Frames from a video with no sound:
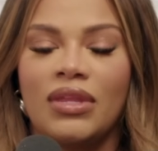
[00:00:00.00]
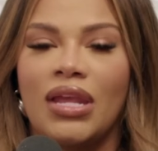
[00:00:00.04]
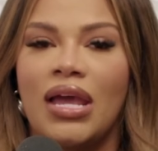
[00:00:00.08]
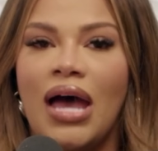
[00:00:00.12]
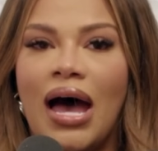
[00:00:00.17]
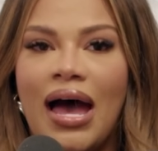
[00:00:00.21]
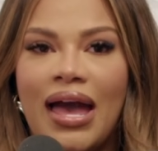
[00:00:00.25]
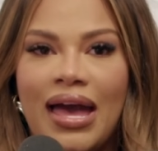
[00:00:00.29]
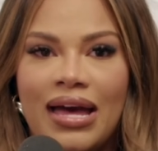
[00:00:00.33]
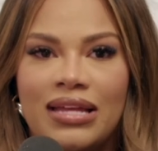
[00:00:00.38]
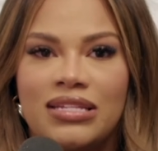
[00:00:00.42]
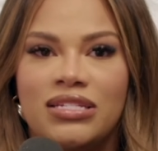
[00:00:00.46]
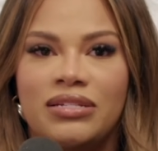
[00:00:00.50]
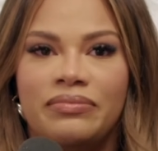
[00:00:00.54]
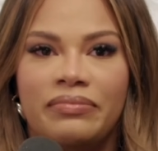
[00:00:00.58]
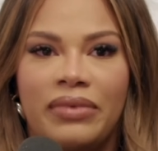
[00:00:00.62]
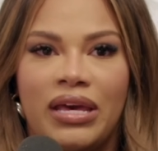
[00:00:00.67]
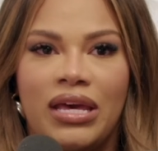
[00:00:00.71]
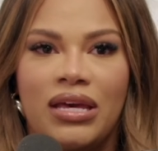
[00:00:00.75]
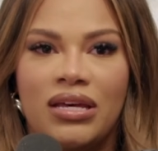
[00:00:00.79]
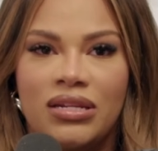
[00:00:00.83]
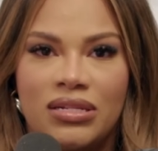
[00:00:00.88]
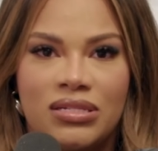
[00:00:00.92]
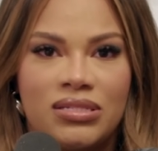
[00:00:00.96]
I had to
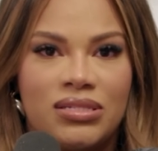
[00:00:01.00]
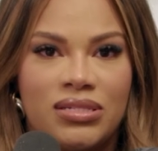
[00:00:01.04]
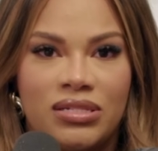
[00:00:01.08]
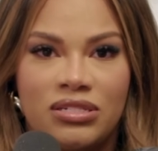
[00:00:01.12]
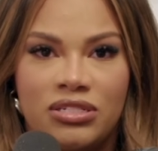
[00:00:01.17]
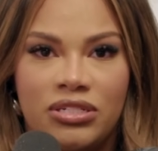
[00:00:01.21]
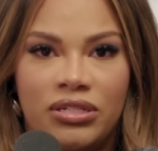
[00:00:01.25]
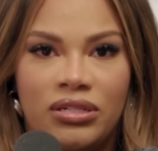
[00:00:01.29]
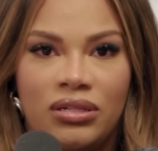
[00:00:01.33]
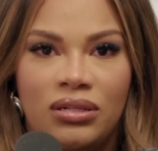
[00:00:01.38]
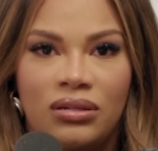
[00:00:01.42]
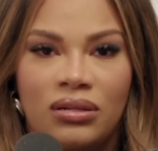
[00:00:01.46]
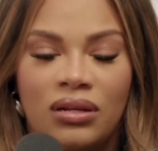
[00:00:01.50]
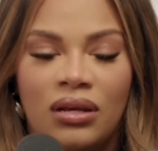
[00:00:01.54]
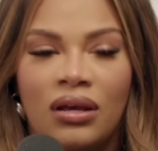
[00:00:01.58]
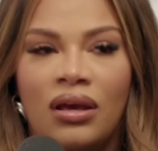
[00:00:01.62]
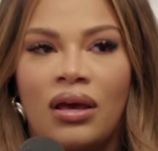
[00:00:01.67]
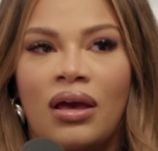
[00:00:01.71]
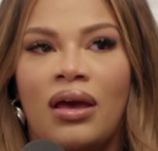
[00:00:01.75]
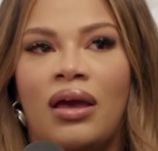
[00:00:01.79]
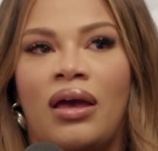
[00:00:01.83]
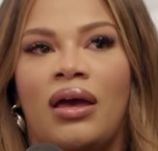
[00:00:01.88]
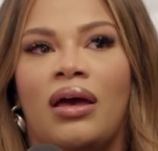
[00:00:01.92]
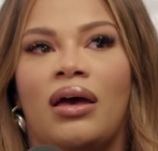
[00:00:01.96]
make a decision.
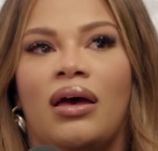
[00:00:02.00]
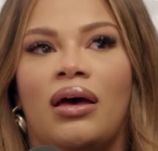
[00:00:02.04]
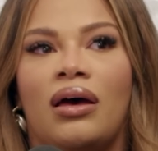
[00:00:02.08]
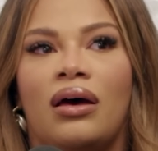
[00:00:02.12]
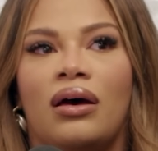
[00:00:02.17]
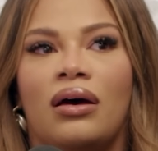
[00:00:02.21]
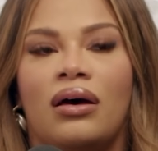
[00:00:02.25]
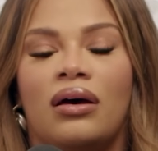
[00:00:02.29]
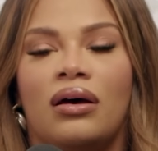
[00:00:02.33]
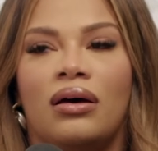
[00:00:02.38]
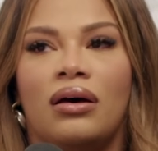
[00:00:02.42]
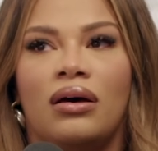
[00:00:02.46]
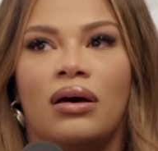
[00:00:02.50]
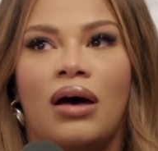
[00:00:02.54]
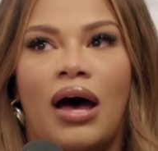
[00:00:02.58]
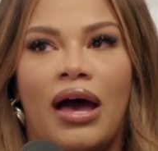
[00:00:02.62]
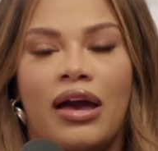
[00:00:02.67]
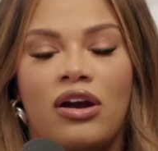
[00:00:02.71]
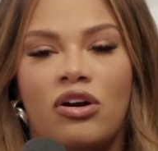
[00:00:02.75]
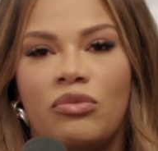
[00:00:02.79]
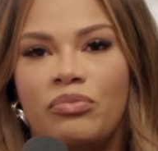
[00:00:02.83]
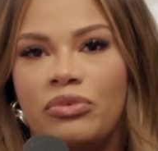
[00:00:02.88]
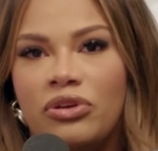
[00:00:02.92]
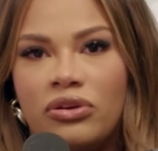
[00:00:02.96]
I
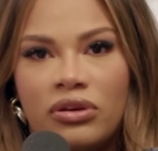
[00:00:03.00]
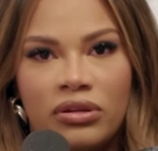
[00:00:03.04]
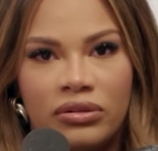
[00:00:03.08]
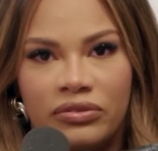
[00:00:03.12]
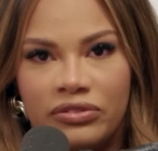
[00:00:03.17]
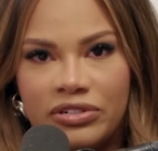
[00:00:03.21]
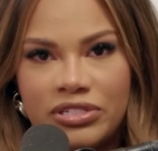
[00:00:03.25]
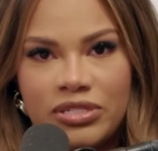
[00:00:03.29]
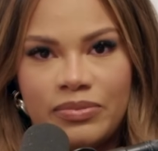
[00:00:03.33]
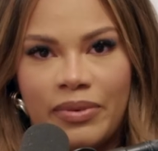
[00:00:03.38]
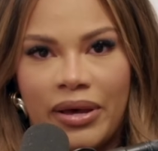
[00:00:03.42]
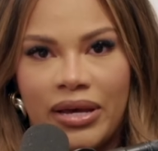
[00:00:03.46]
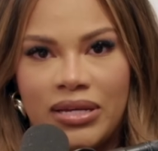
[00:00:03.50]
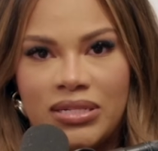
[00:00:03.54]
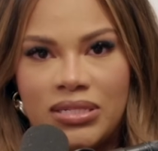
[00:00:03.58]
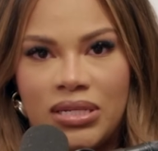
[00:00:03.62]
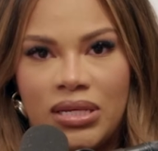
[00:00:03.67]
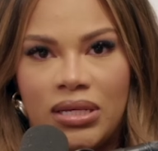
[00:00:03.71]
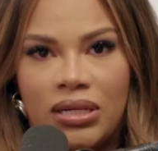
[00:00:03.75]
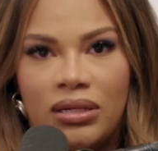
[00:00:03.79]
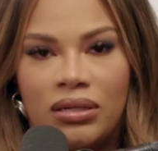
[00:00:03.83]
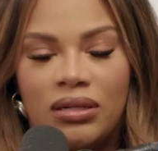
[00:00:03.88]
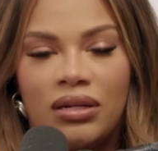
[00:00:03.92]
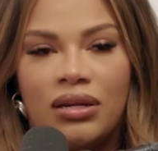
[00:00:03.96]
hope you can respect
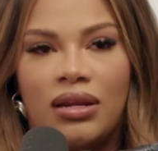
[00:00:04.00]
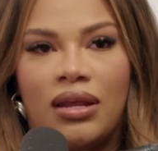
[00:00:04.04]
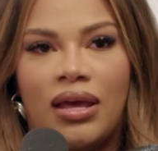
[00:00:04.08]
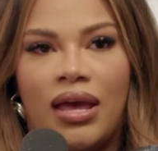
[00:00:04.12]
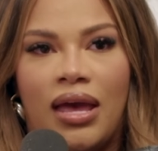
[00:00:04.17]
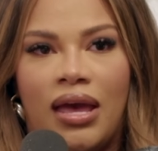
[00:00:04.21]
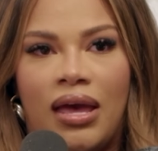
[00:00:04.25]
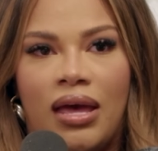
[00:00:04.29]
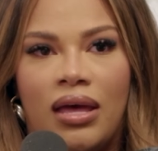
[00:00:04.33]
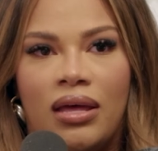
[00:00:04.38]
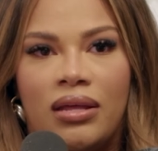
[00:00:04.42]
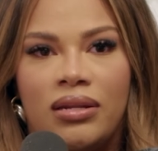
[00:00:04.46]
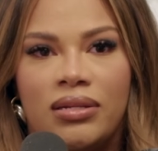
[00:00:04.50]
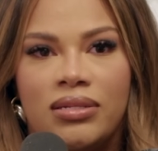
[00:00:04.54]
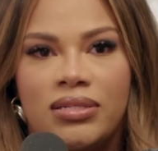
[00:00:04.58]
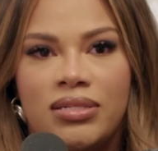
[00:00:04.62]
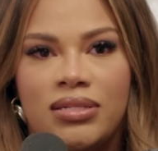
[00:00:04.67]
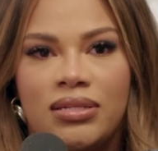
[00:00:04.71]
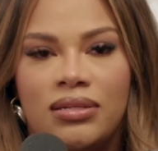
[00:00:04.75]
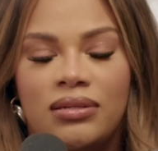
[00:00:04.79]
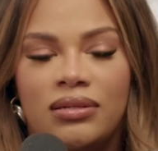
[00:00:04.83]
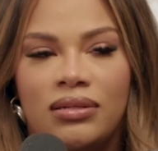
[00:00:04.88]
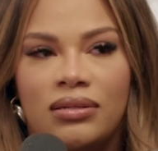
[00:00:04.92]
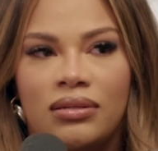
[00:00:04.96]
it. And
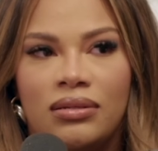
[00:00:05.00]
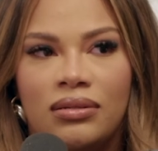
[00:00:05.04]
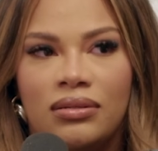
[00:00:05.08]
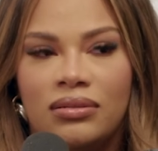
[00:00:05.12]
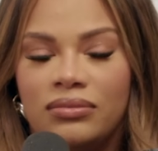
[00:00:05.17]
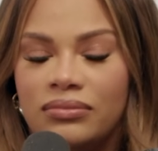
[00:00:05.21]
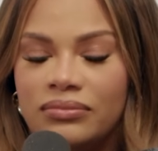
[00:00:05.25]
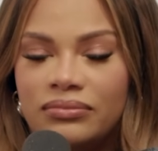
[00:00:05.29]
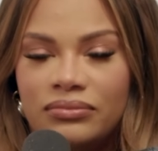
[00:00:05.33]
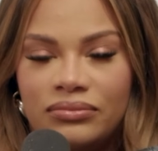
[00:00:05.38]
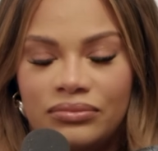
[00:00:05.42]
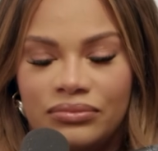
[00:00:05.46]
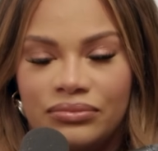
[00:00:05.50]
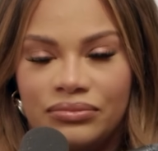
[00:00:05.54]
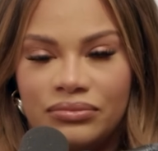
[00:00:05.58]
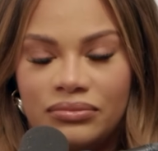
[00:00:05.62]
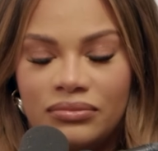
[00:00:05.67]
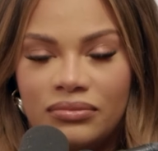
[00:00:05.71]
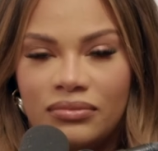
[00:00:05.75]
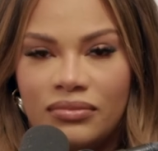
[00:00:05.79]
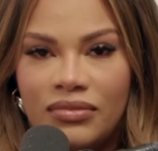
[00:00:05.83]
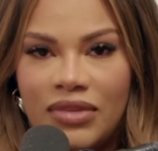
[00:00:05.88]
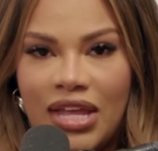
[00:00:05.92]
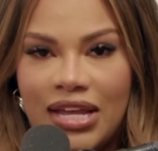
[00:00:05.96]

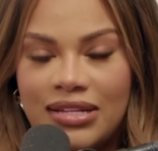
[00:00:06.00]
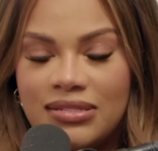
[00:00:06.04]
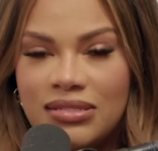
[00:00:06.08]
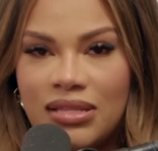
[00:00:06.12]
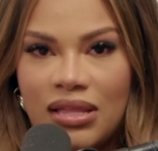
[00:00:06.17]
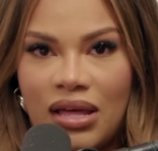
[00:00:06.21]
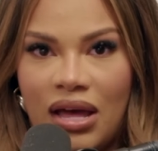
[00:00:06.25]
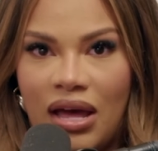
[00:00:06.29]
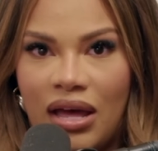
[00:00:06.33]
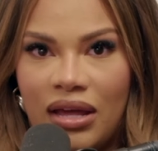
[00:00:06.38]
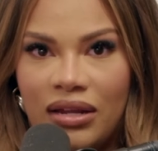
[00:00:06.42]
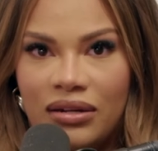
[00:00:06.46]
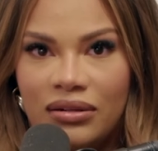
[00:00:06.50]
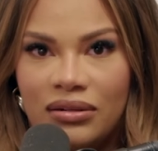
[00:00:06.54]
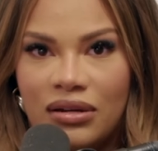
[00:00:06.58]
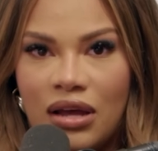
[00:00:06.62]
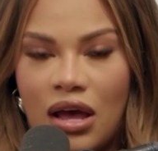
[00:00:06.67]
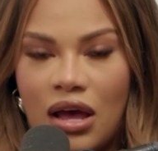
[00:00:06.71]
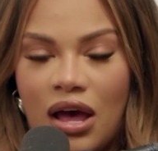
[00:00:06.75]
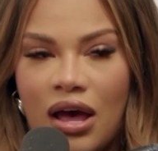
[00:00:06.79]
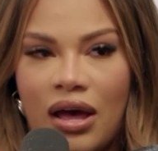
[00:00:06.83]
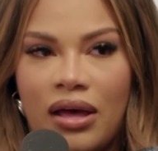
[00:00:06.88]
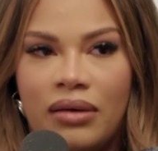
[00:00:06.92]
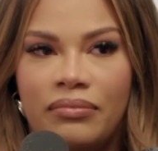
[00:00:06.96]
that's that.
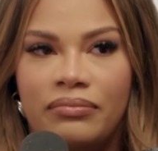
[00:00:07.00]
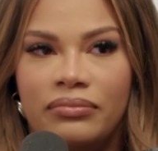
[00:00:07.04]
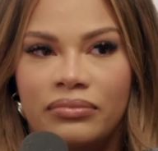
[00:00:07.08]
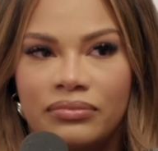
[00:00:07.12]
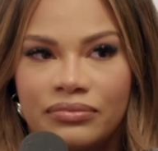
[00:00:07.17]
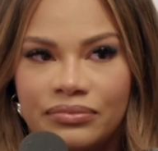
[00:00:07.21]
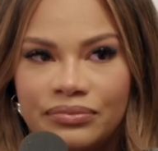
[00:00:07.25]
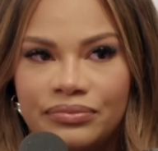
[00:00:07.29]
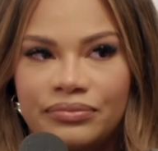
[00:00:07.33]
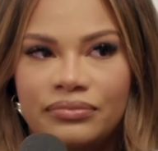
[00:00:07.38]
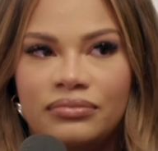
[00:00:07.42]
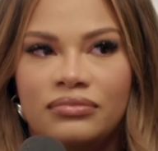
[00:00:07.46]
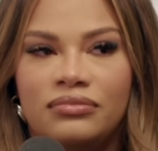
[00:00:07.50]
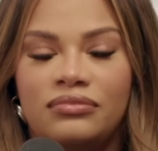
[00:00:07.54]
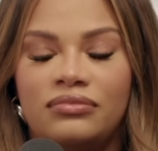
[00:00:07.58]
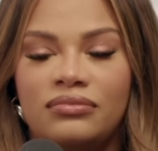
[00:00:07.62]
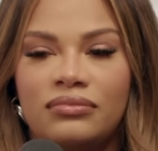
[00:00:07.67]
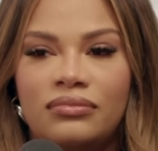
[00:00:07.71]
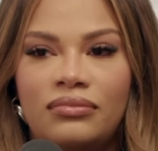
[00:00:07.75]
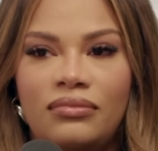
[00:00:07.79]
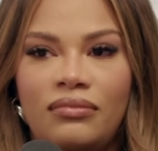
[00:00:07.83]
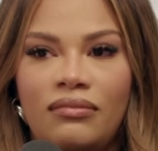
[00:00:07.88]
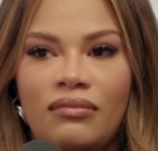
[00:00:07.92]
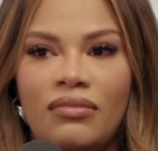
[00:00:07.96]
I'm
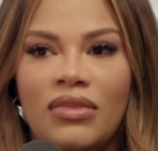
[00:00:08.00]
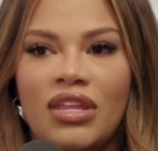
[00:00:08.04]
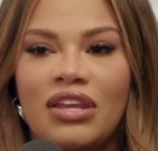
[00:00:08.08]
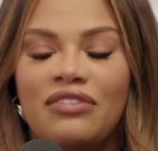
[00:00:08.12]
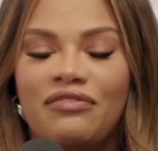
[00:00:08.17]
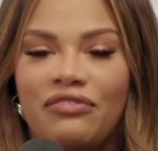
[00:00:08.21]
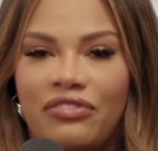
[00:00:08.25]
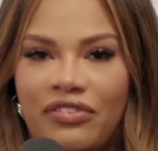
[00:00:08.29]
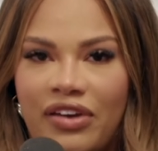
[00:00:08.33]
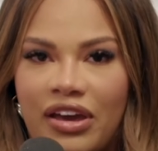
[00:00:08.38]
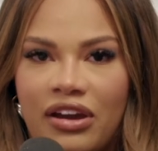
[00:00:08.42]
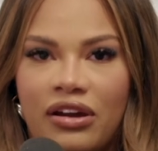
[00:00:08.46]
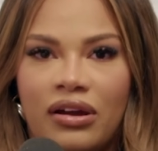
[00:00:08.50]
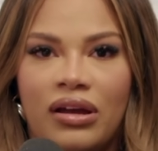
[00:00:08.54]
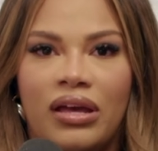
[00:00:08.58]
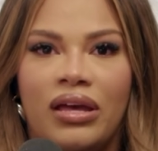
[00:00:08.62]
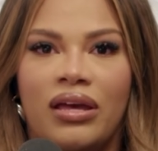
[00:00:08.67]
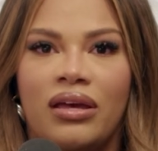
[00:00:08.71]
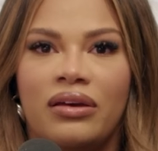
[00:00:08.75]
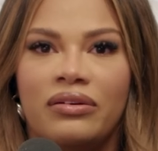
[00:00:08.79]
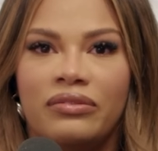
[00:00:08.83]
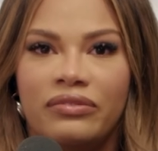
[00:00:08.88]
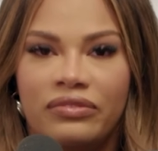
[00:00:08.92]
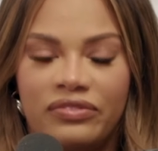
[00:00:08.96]

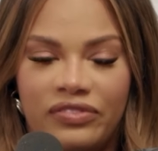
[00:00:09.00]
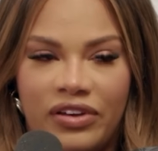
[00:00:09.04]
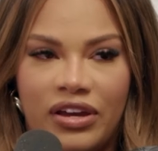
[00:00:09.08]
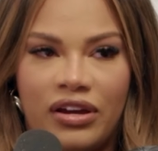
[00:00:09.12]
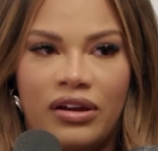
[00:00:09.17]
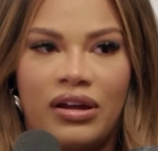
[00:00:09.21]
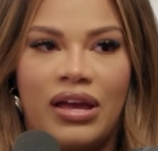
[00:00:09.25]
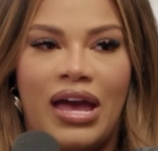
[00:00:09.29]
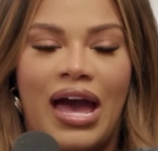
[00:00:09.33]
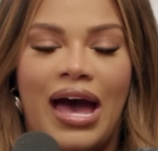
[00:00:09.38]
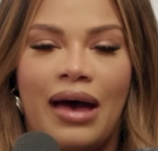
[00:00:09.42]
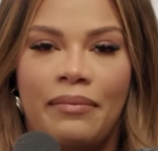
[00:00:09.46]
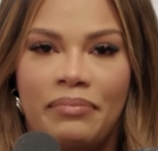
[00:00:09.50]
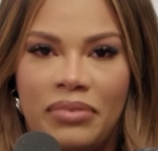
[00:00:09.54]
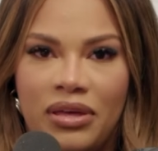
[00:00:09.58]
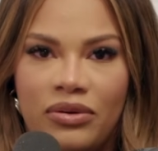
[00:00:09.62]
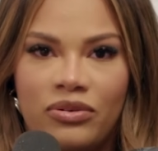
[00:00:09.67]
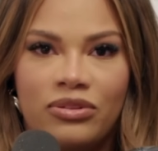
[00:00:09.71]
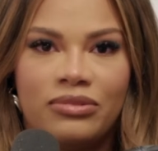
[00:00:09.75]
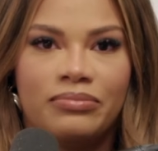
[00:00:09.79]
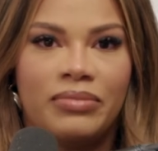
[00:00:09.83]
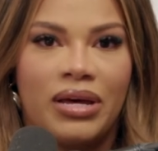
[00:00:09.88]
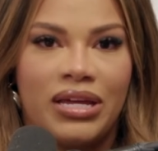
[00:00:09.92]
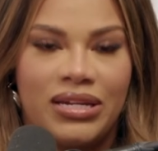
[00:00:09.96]
very, very happy
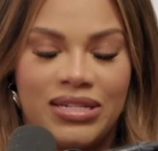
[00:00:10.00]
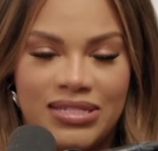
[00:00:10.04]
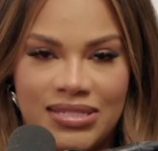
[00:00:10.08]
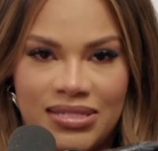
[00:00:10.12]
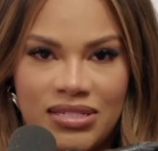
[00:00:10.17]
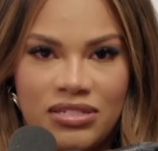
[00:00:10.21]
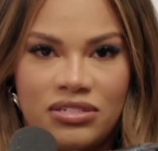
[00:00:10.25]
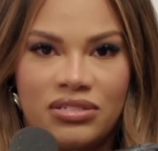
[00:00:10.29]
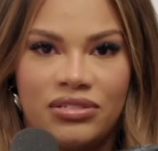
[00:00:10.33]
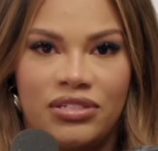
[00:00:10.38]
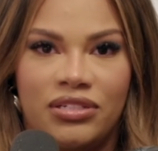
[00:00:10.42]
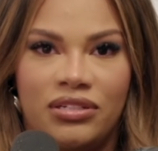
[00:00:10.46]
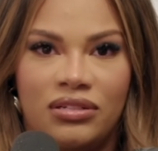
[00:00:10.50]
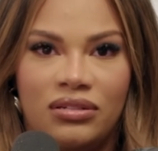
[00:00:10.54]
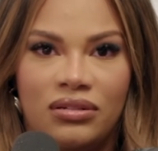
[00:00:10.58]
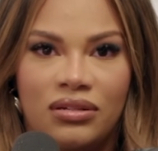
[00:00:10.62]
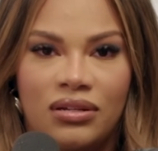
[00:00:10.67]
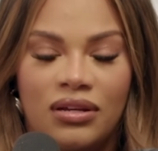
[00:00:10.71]
with my decision.